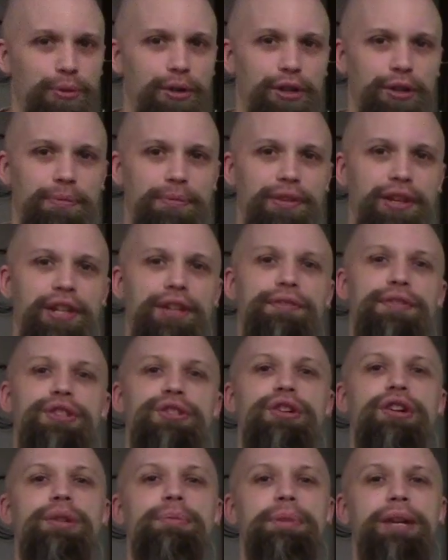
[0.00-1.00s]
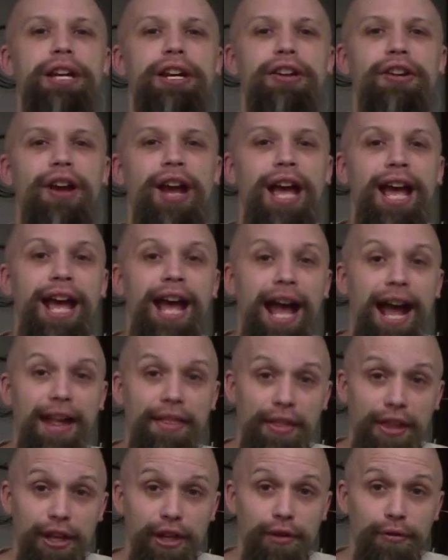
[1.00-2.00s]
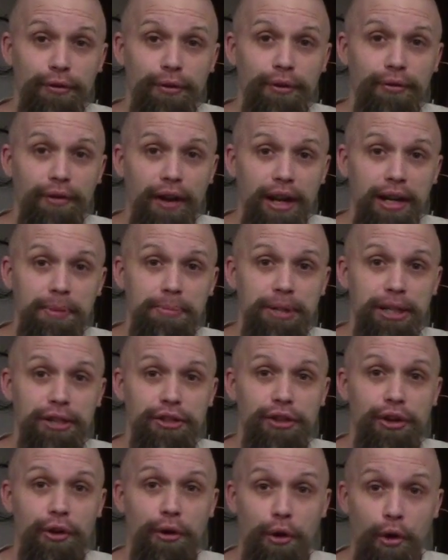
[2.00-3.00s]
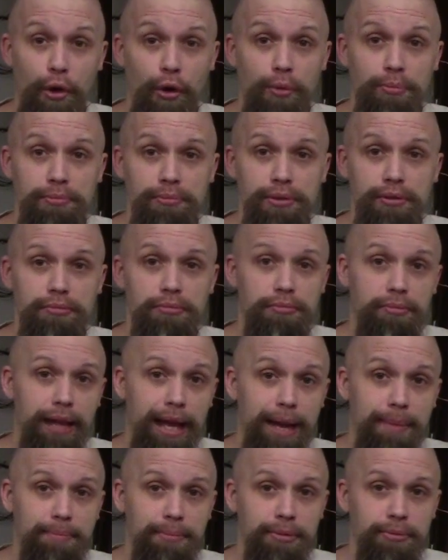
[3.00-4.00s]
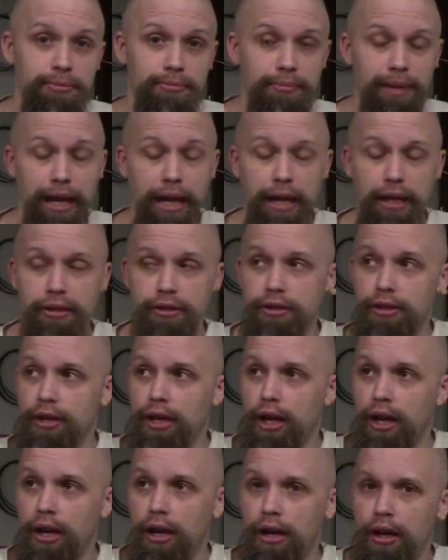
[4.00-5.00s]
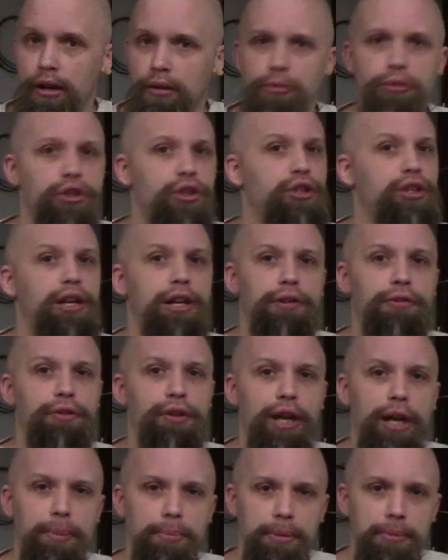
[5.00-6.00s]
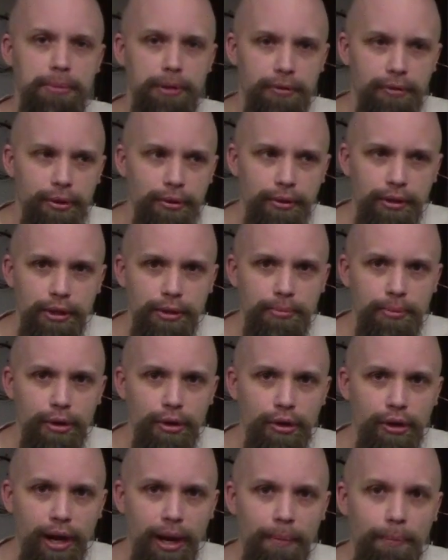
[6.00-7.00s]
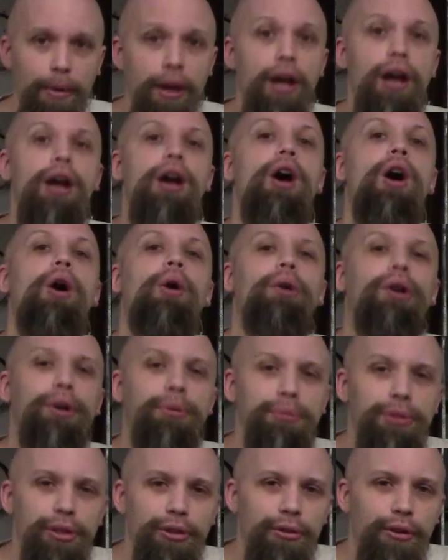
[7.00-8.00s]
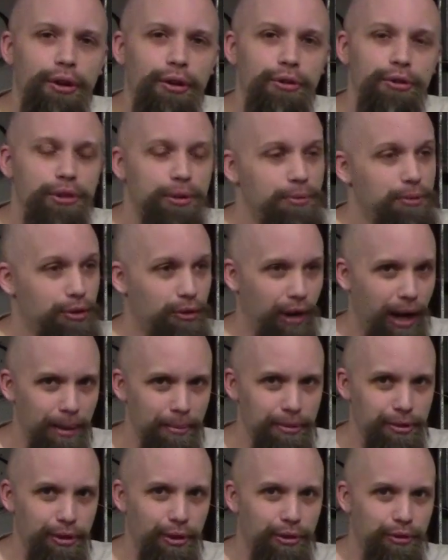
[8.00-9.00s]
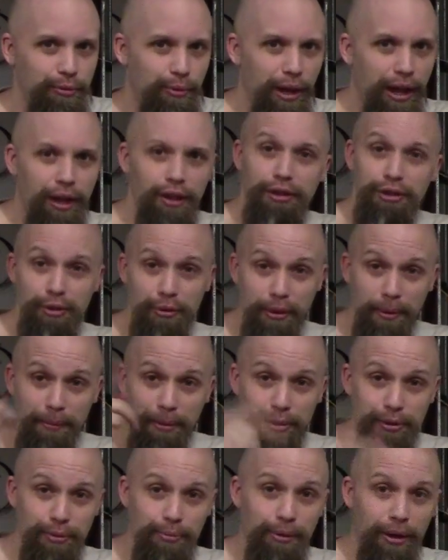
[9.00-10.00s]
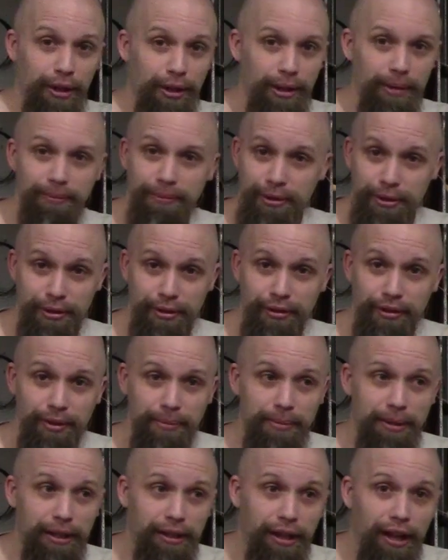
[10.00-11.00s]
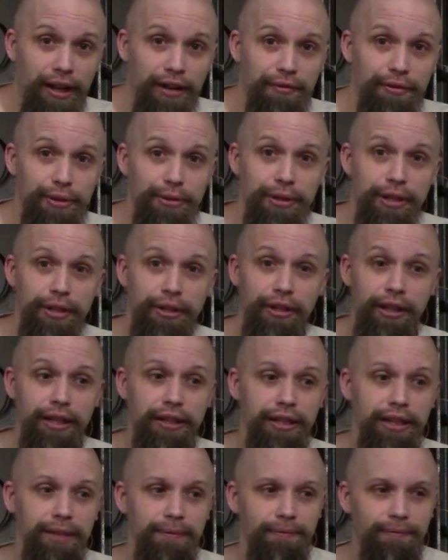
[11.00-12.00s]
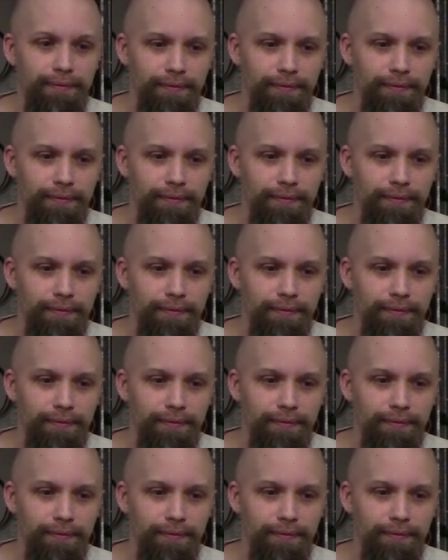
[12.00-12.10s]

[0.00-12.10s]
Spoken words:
welcome. Thank you for joining me here, and thank you for inviting me into your homes, laps, hands, well, just however you happen to be viewing this program. Welcome to you, our new subscribers as well. You are most welcome. There's certainly been a lot of you here lately.